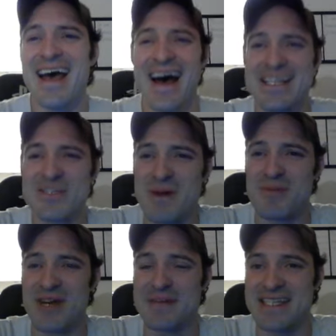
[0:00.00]
It's been a
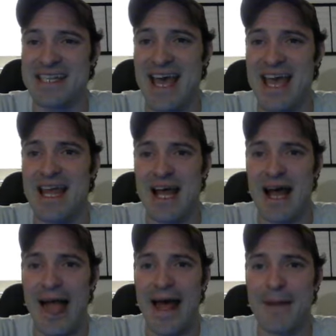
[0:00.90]
pretty busy day
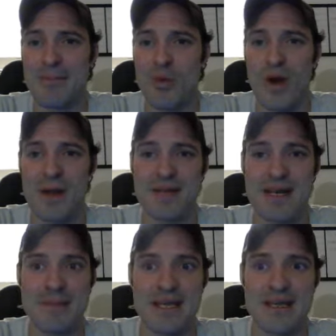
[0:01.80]
where I'm going to
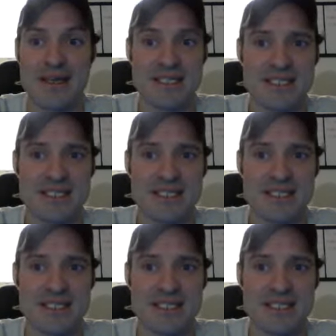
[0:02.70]
be